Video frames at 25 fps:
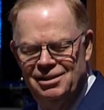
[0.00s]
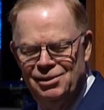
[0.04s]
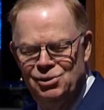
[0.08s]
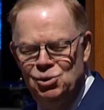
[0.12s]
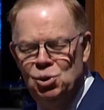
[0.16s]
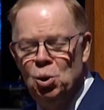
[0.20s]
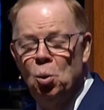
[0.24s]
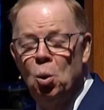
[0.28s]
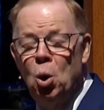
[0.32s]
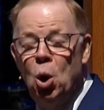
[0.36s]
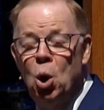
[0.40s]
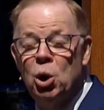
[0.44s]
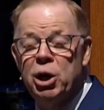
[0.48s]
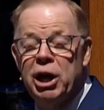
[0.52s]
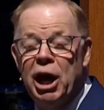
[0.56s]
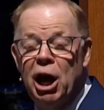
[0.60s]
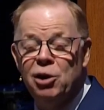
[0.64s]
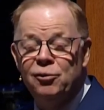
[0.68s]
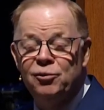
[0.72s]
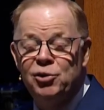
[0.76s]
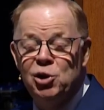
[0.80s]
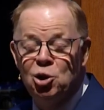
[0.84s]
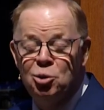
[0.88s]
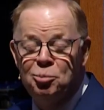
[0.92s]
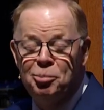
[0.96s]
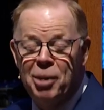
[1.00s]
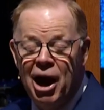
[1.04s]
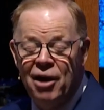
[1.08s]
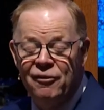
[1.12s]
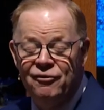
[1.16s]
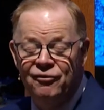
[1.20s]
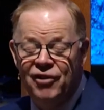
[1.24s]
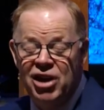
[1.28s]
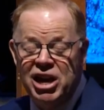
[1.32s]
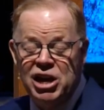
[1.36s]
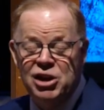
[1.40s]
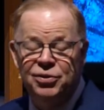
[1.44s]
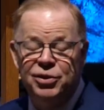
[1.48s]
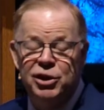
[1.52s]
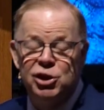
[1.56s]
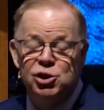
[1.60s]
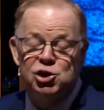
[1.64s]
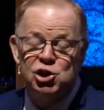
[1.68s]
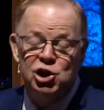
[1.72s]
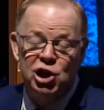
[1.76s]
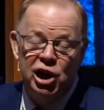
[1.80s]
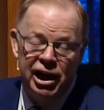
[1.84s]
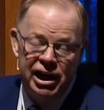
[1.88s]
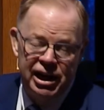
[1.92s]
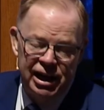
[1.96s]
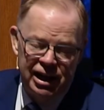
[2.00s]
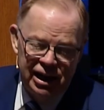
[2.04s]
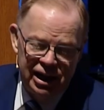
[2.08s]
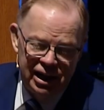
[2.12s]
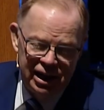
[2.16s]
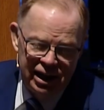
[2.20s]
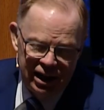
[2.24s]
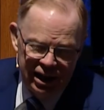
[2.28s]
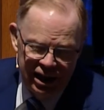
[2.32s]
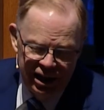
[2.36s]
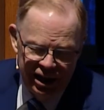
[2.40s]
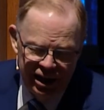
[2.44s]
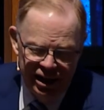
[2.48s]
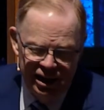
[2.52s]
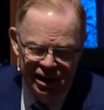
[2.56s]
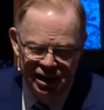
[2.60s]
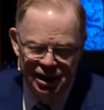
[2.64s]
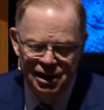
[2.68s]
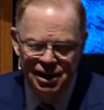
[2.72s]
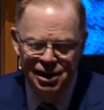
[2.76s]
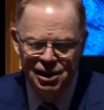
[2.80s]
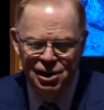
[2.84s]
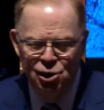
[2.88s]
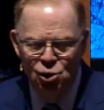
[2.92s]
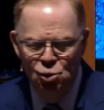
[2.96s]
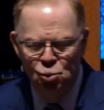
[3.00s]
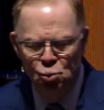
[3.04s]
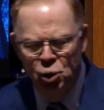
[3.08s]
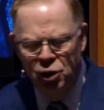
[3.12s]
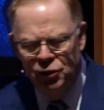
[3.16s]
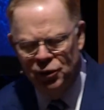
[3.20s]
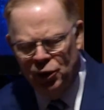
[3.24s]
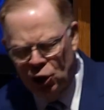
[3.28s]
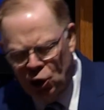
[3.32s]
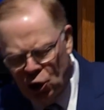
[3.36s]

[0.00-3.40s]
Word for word: to walk out of here by faith this day with a